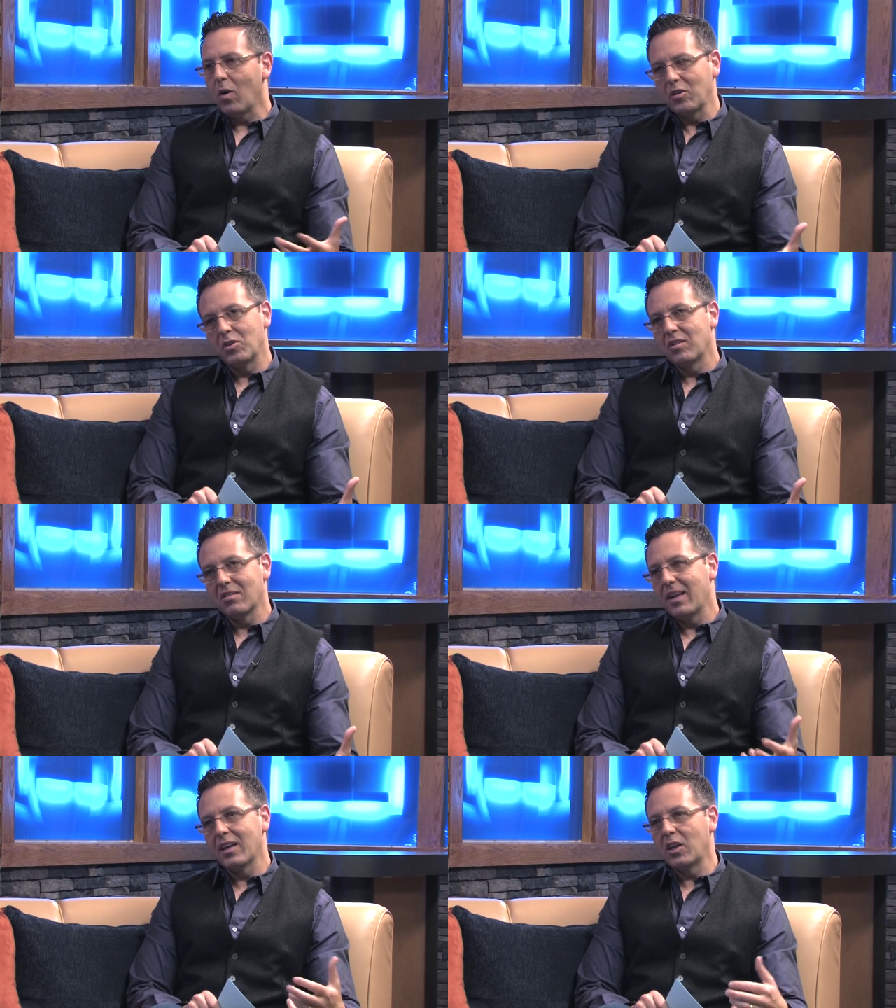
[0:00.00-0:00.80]

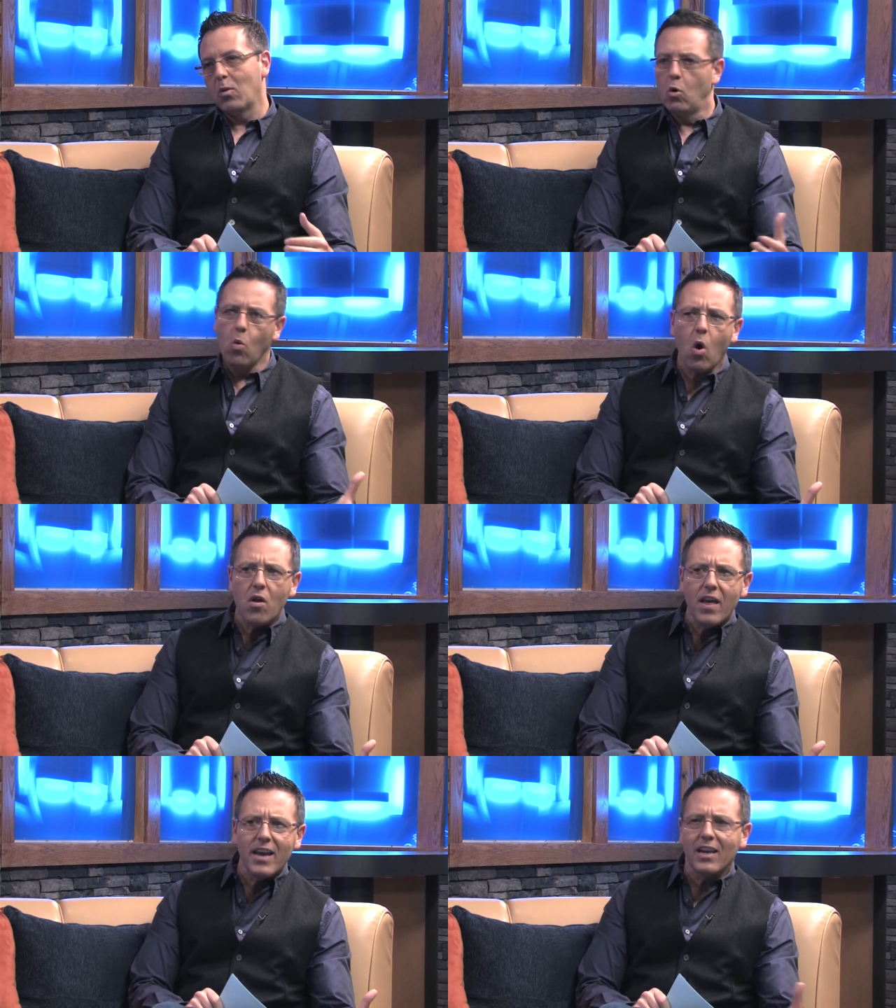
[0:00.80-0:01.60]
questions like, who
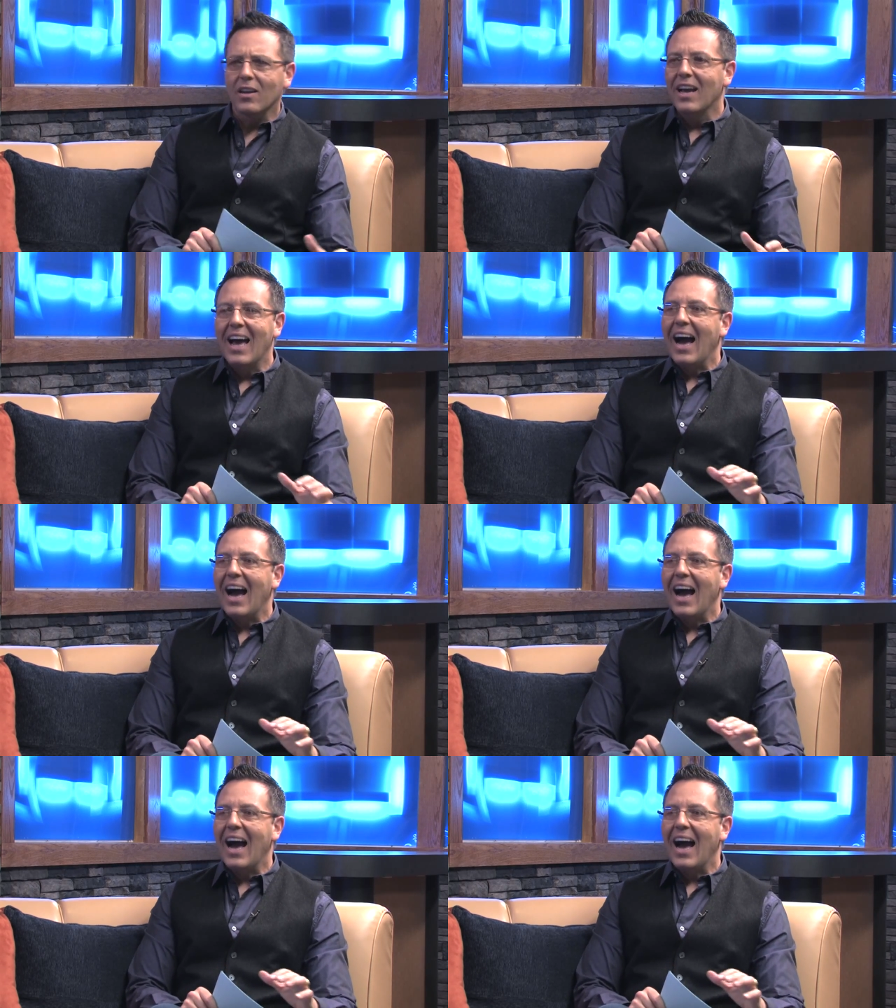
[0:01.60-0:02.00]
are they? And